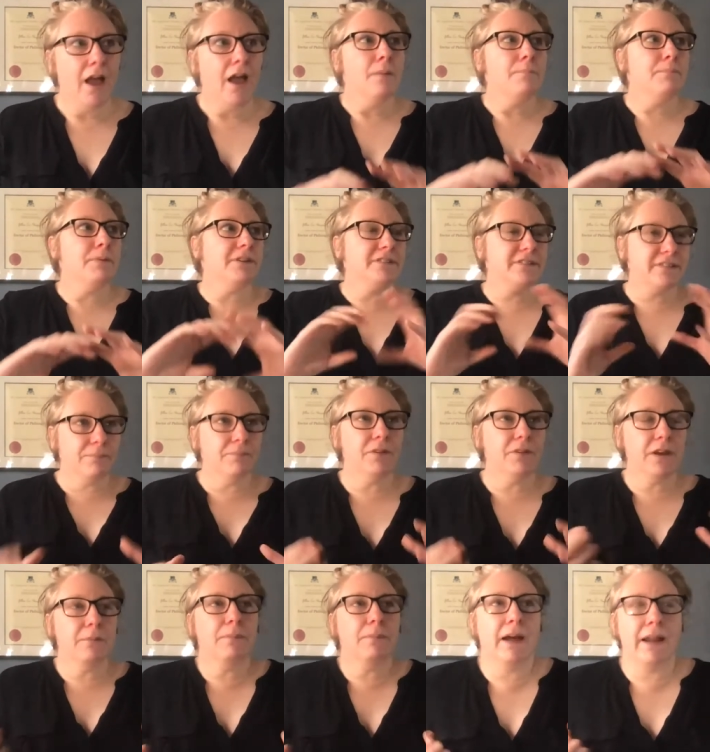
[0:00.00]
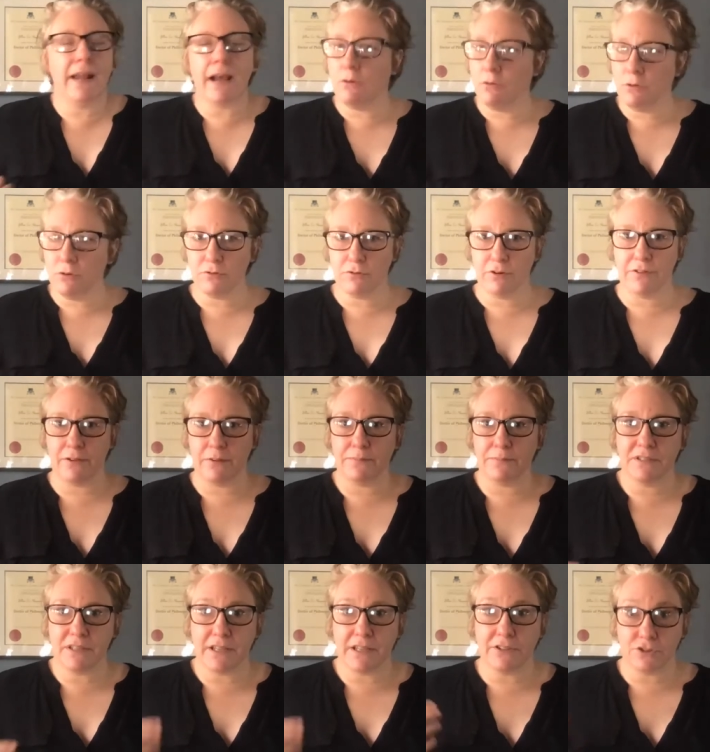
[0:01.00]
But something about
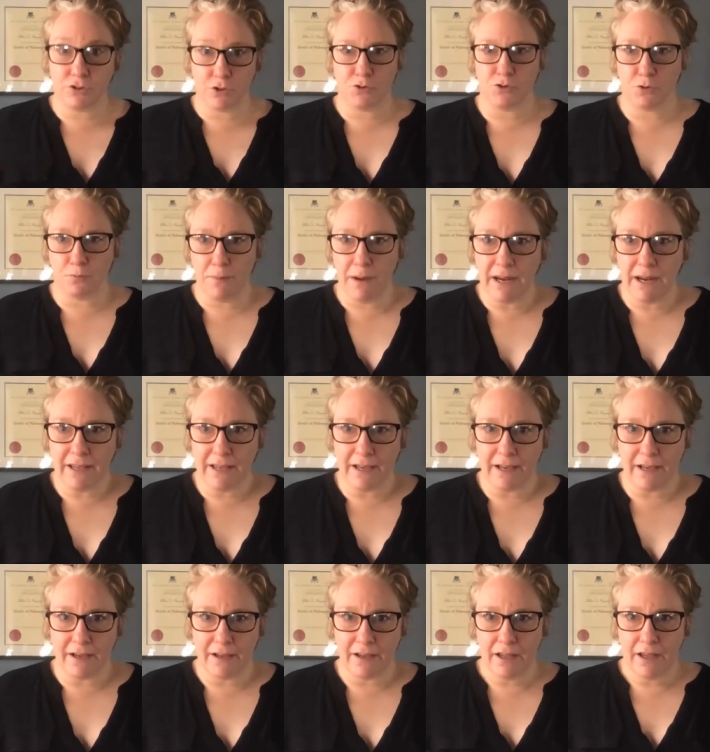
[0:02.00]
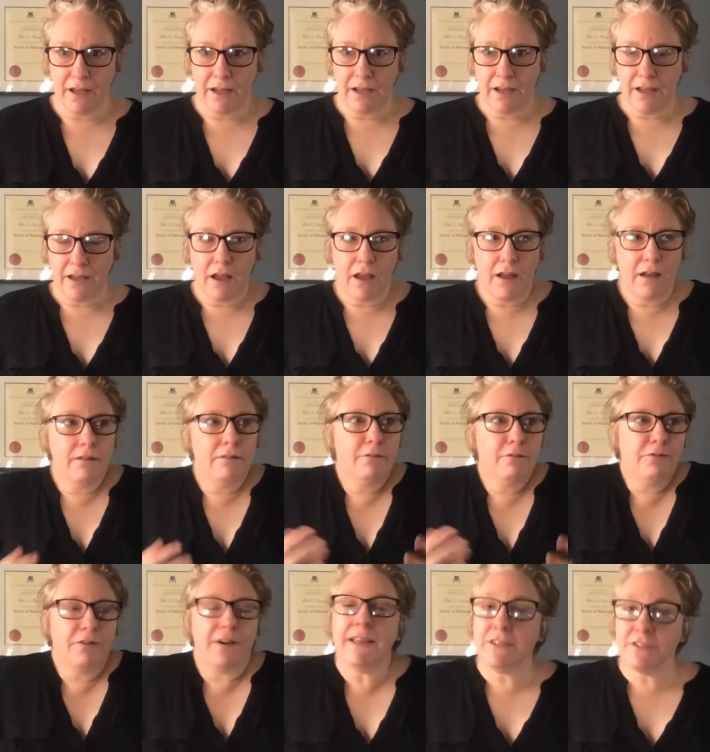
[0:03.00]
algorithms and social media
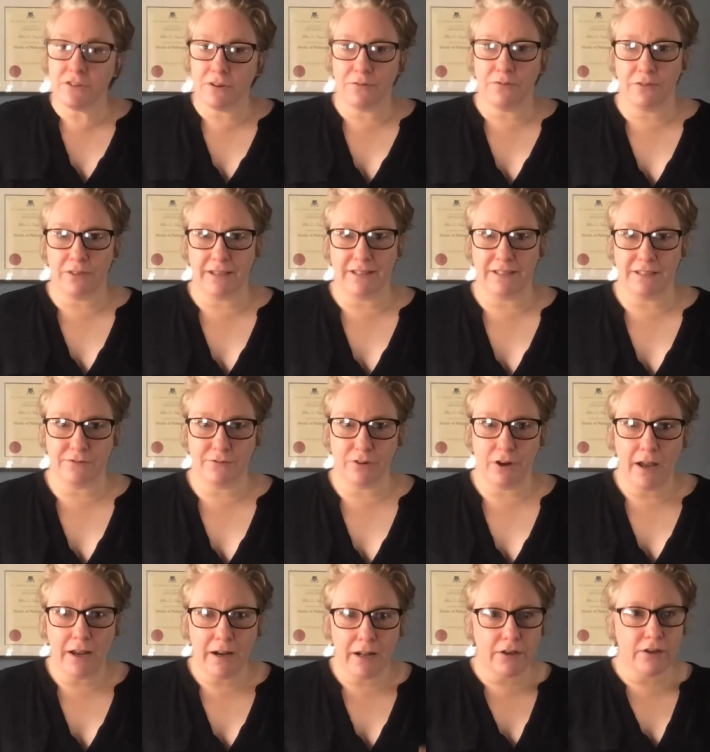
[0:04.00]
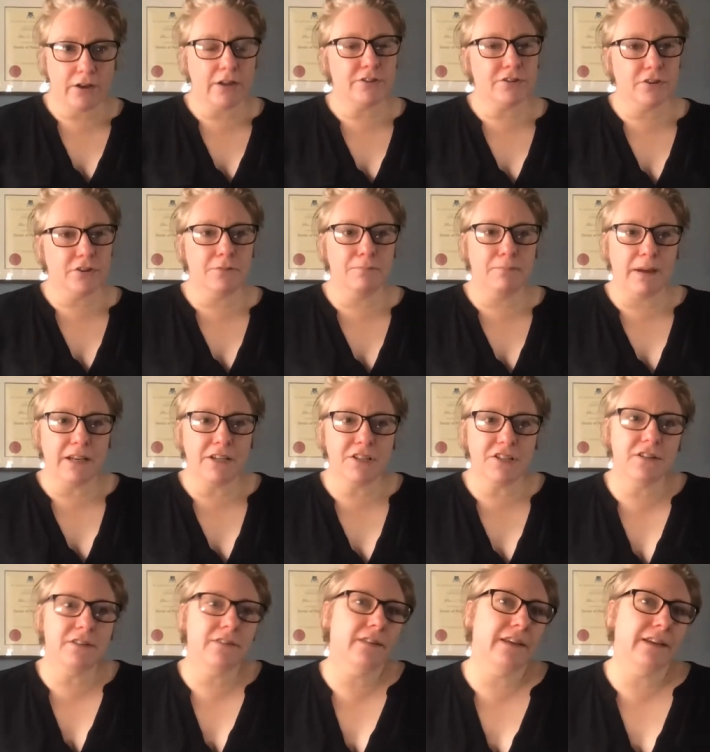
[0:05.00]
feeds off this, right? And, and so you
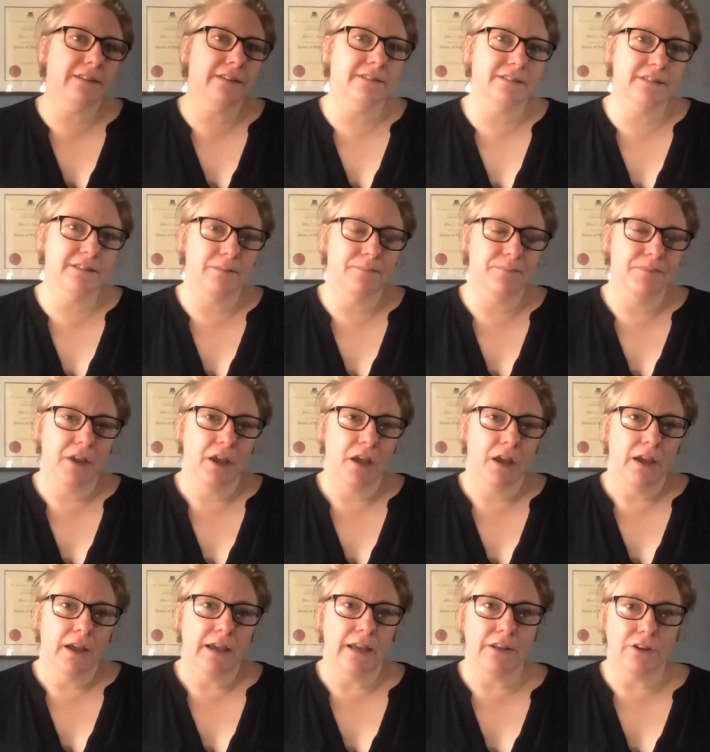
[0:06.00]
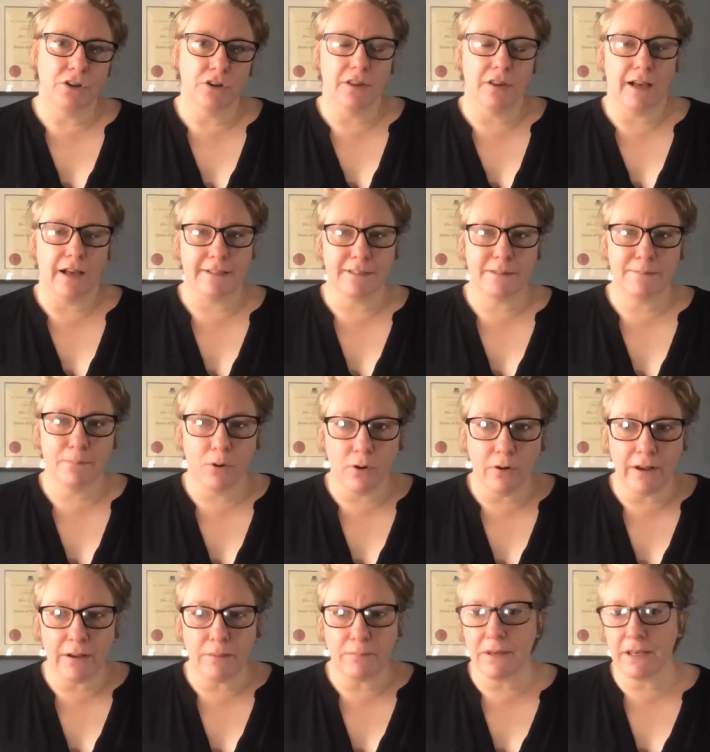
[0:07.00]
mentioned this in your last
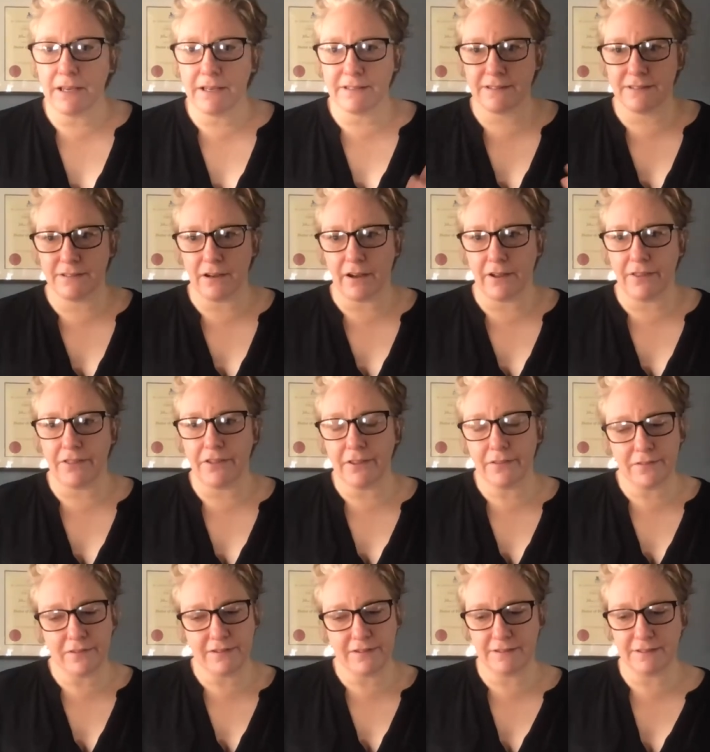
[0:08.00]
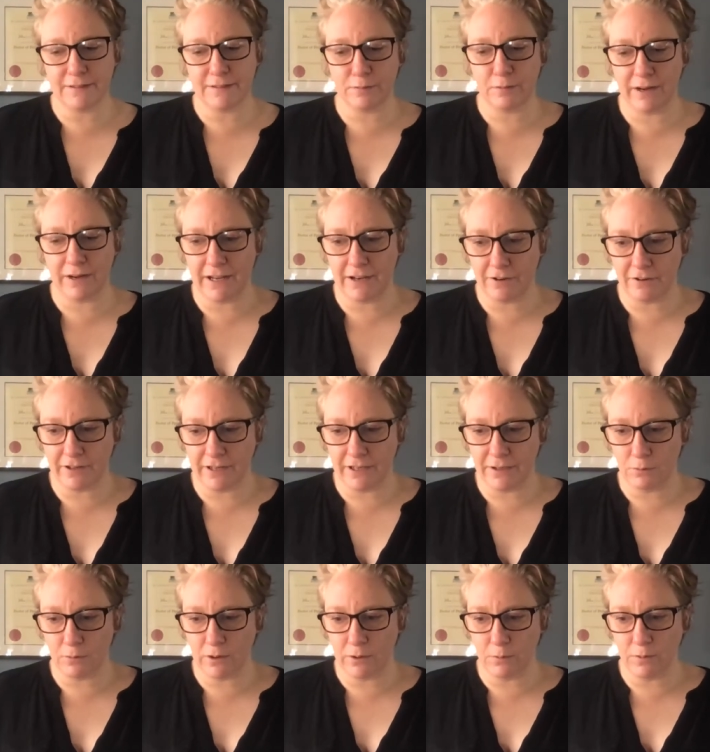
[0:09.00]
point because I think this is one area
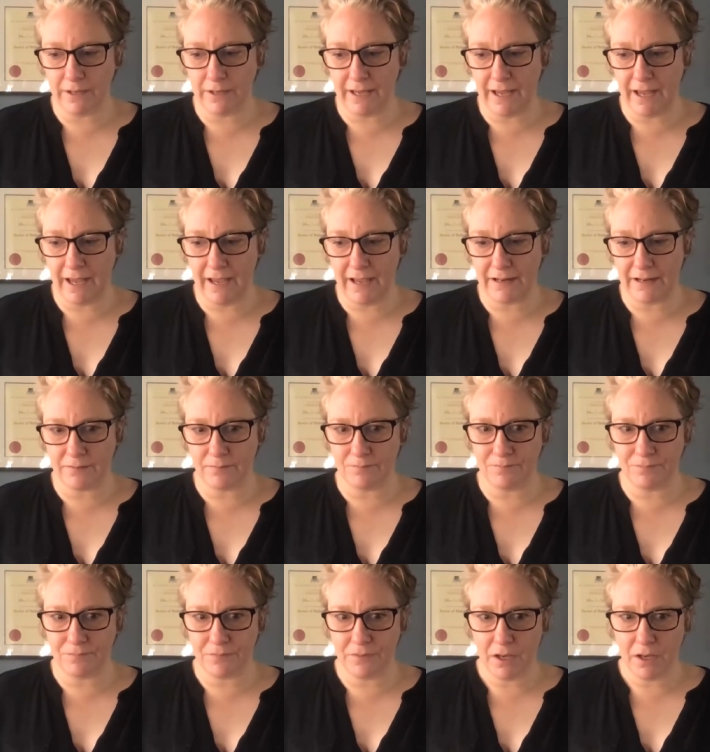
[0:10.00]
where we can